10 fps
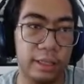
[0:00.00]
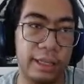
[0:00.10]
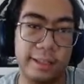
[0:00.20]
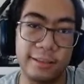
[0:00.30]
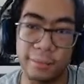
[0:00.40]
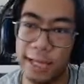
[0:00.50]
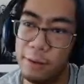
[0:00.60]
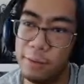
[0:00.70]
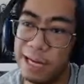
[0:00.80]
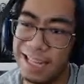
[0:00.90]
Yes, and
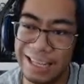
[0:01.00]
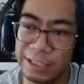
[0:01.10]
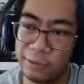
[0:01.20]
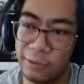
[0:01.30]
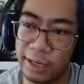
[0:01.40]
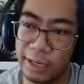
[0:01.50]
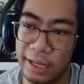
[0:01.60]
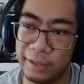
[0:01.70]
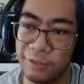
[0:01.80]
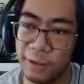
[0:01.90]
maybe that's why,
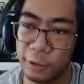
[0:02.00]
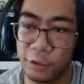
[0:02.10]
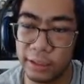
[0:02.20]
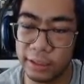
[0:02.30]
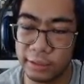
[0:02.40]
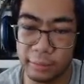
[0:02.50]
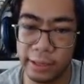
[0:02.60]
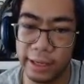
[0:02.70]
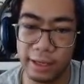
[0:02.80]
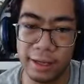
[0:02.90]
yeah, Funko doesn't
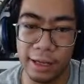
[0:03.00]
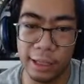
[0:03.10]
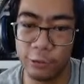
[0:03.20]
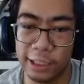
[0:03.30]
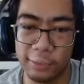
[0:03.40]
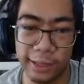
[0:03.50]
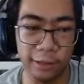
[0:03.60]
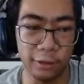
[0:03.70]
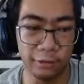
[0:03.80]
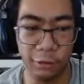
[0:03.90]
make Crash
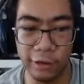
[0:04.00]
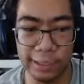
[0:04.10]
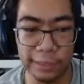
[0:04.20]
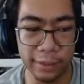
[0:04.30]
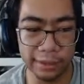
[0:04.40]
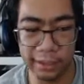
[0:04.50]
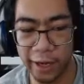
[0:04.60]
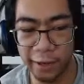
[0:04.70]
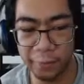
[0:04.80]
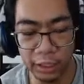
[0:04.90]
Bandicoot 4 It's About
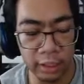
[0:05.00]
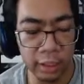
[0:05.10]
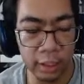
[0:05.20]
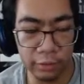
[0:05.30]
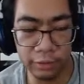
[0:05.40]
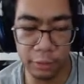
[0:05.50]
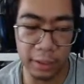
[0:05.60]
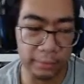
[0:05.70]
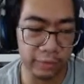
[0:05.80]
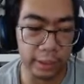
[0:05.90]
Time Funko
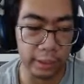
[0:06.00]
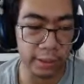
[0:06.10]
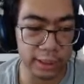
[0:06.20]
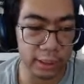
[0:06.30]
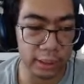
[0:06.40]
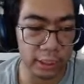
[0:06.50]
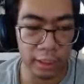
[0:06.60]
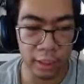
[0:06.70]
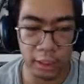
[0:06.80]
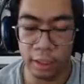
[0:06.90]
Pop figures.
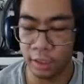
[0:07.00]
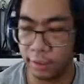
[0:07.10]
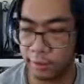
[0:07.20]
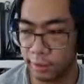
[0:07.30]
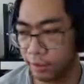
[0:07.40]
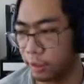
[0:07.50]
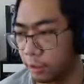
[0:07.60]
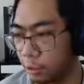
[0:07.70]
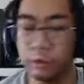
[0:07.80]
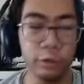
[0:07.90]
It's the
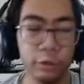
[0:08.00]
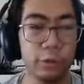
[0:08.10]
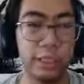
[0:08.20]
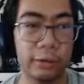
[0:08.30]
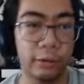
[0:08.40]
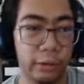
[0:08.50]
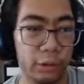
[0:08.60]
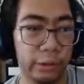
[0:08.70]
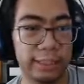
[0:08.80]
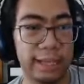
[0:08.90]
U2s that are
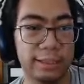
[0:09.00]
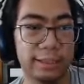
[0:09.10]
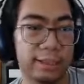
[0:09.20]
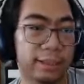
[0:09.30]
doing that.